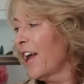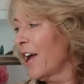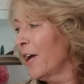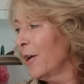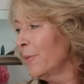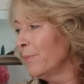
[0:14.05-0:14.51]

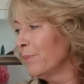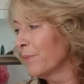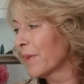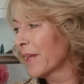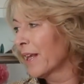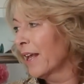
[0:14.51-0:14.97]

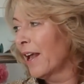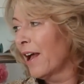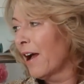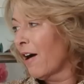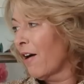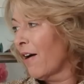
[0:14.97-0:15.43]

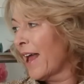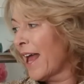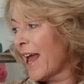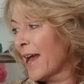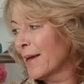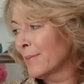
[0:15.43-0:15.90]

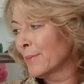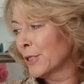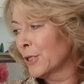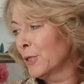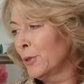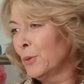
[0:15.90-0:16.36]
I
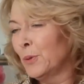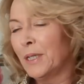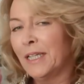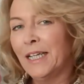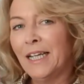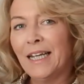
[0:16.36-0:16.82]

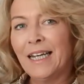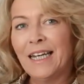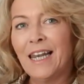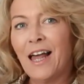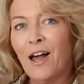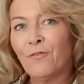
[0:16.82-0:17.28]
absolutely
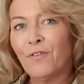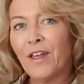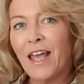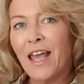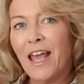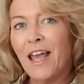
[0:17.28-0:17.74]
love
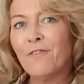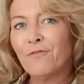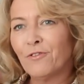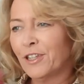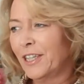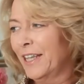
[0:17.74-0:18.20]

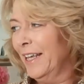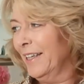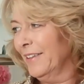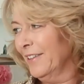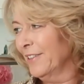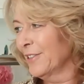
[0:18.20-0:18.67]

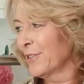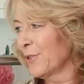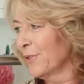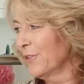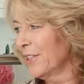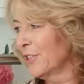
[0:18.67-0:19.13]
everything
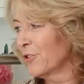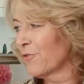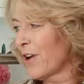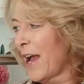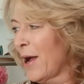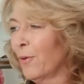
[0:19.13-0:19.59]
that's on this
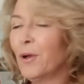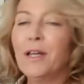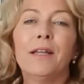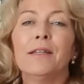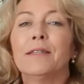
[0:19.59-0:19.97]
rail.